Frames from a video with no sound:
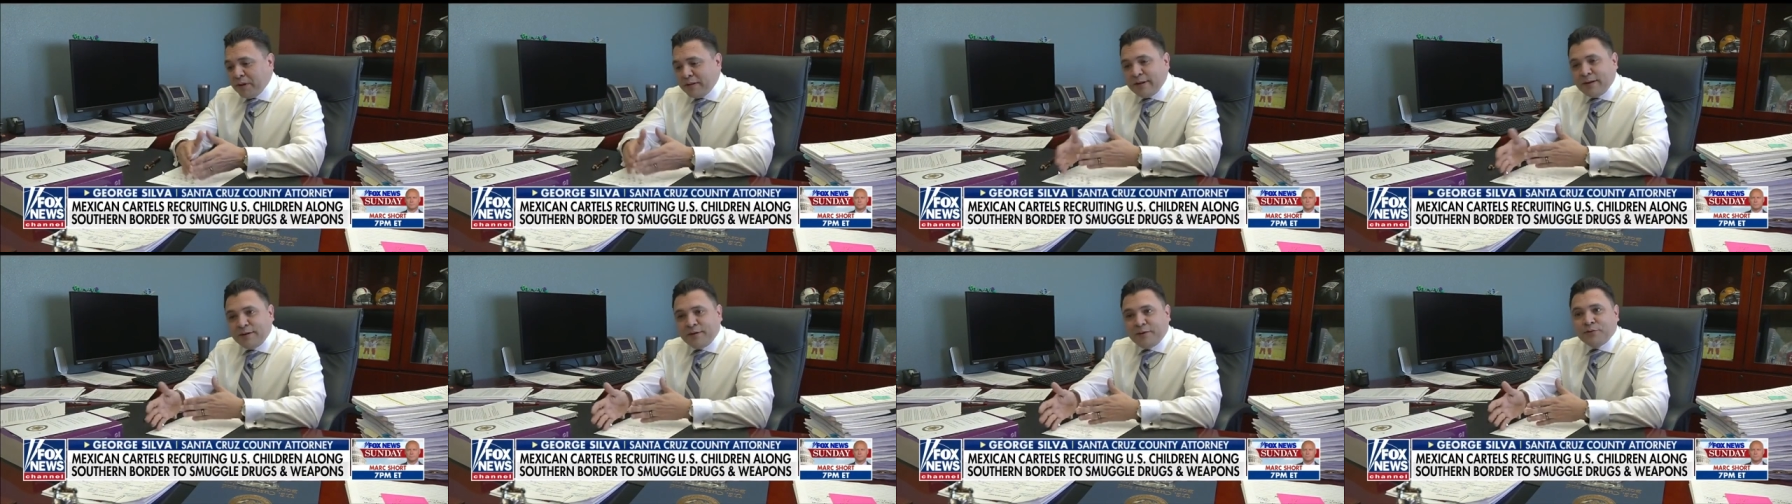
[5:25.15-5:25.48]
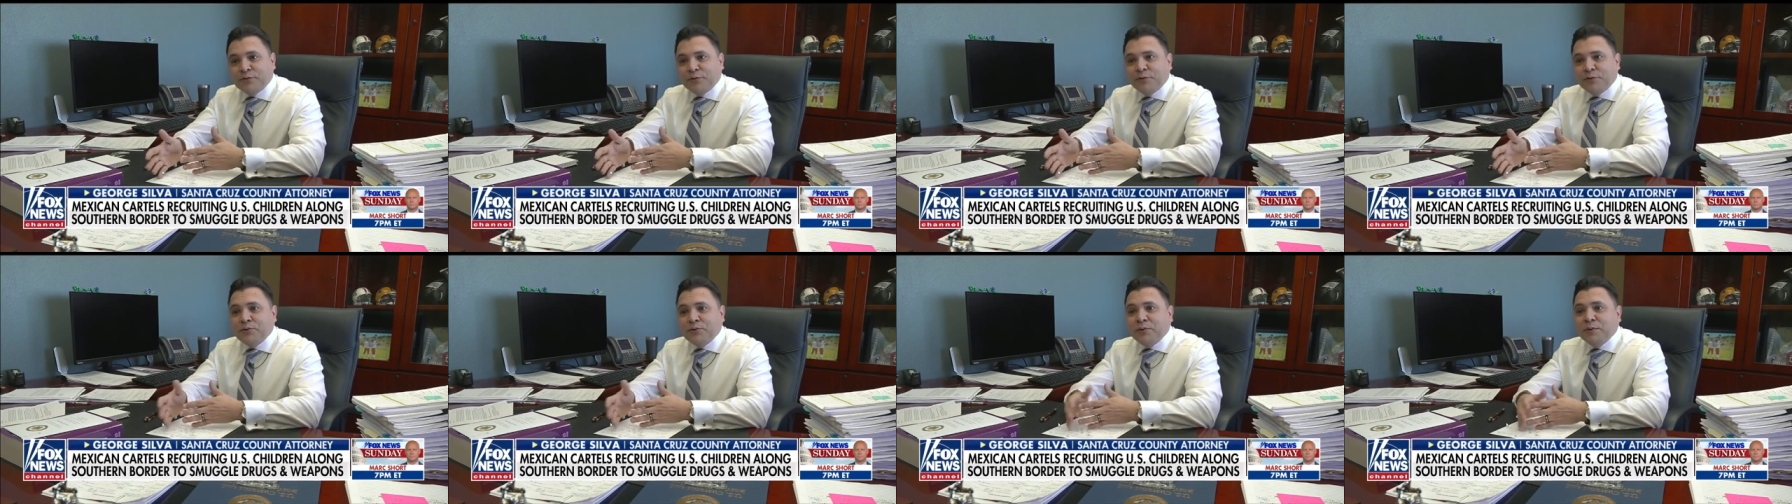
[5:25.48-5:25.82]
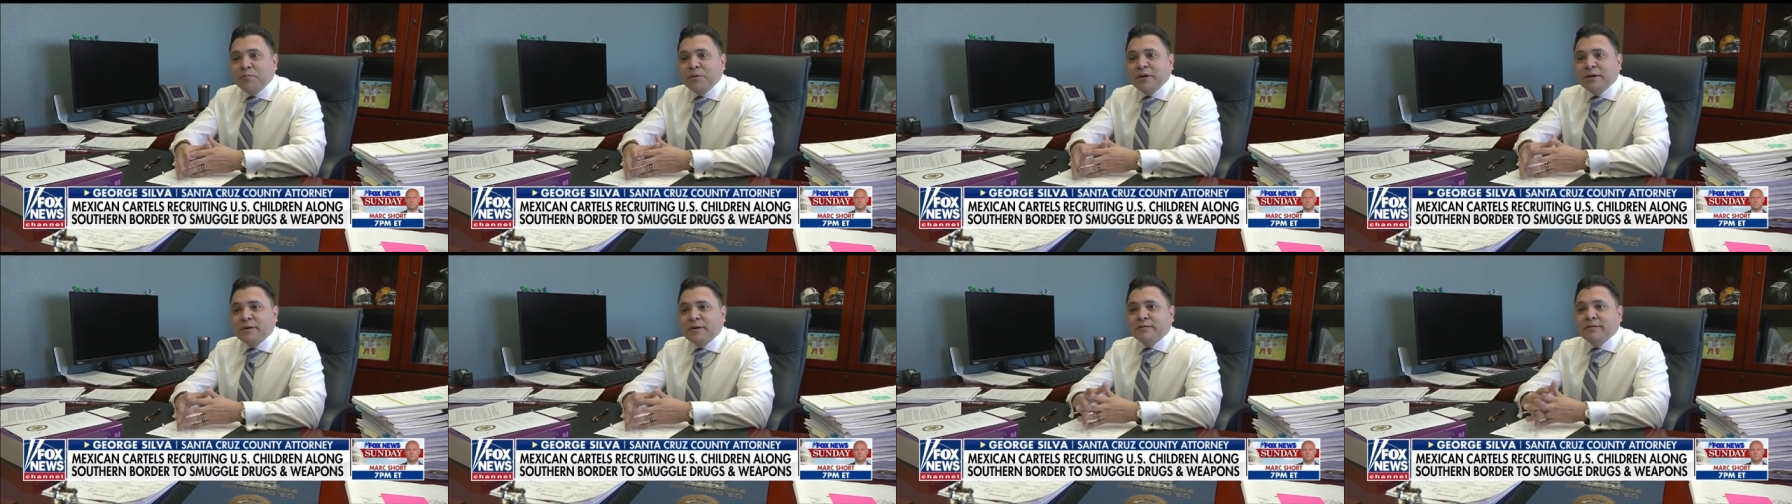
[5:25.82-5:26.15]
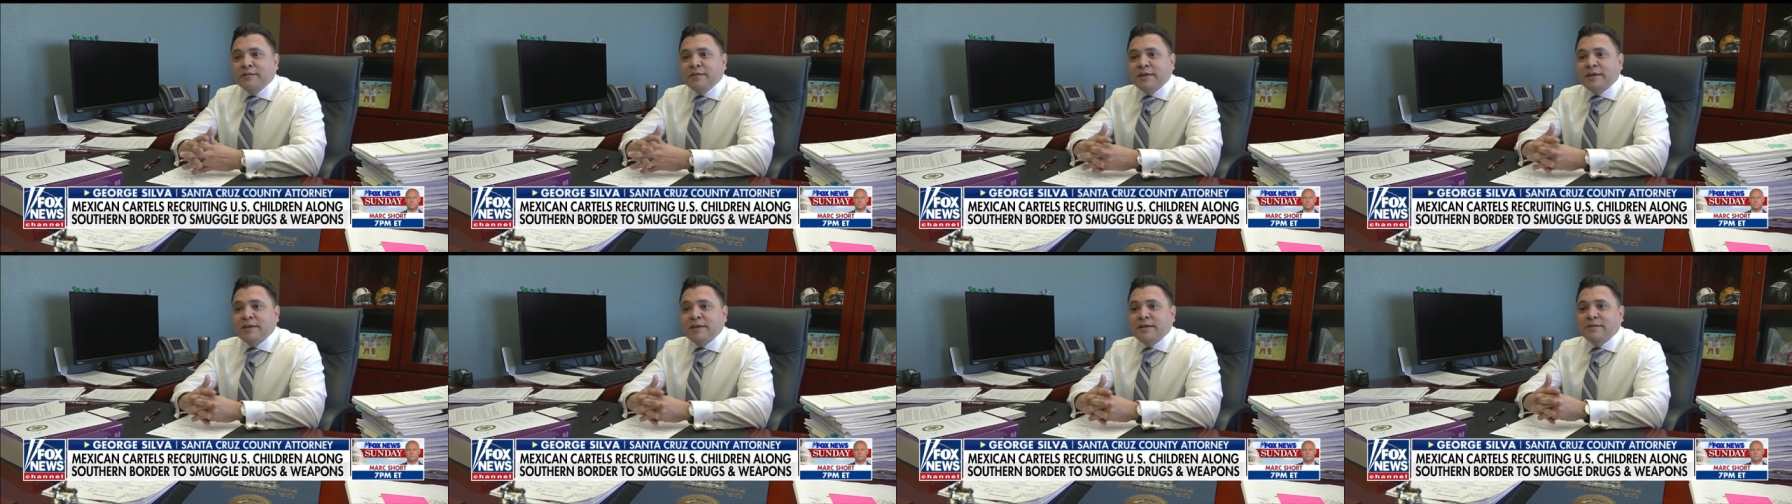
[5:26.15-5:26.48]
they also do it because
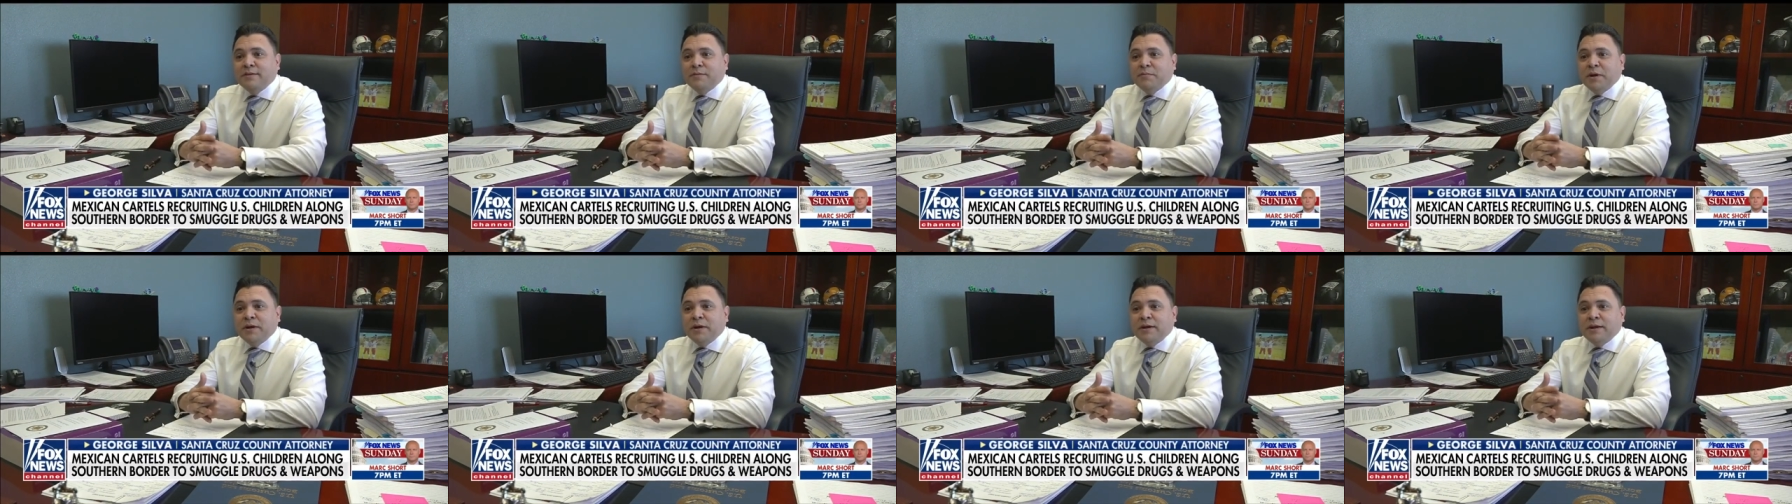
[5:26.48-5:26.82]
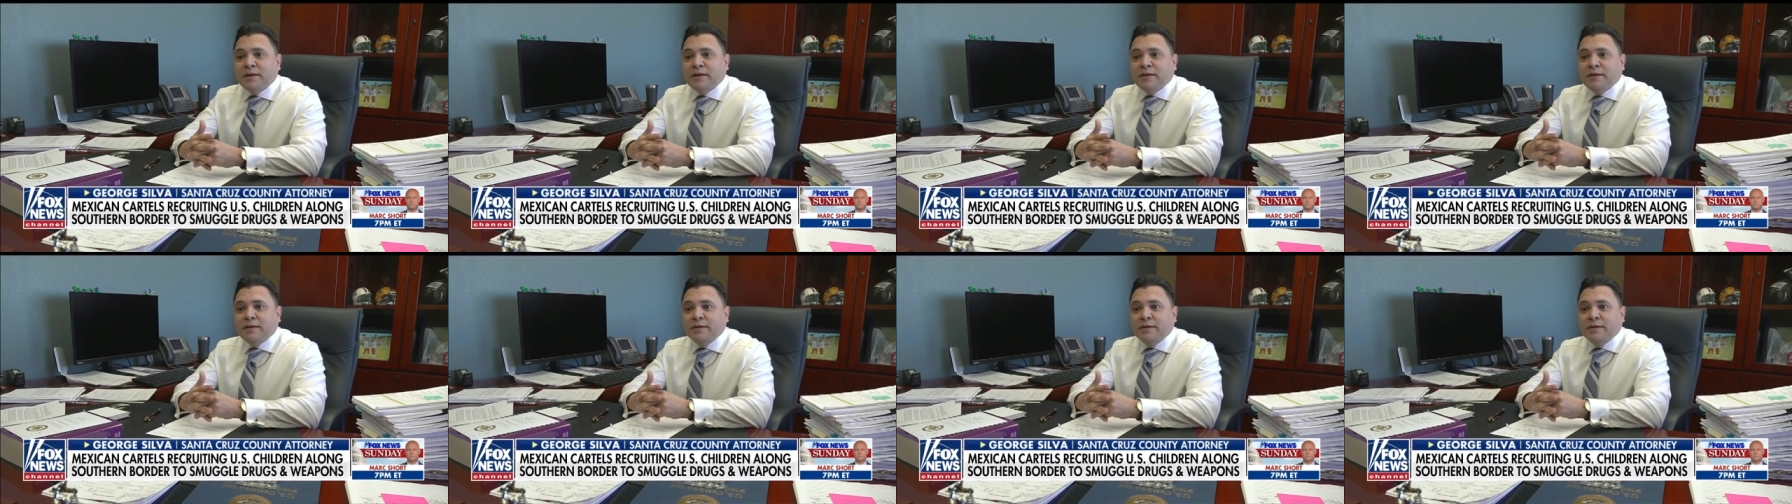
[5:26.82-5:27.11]
of the easy money.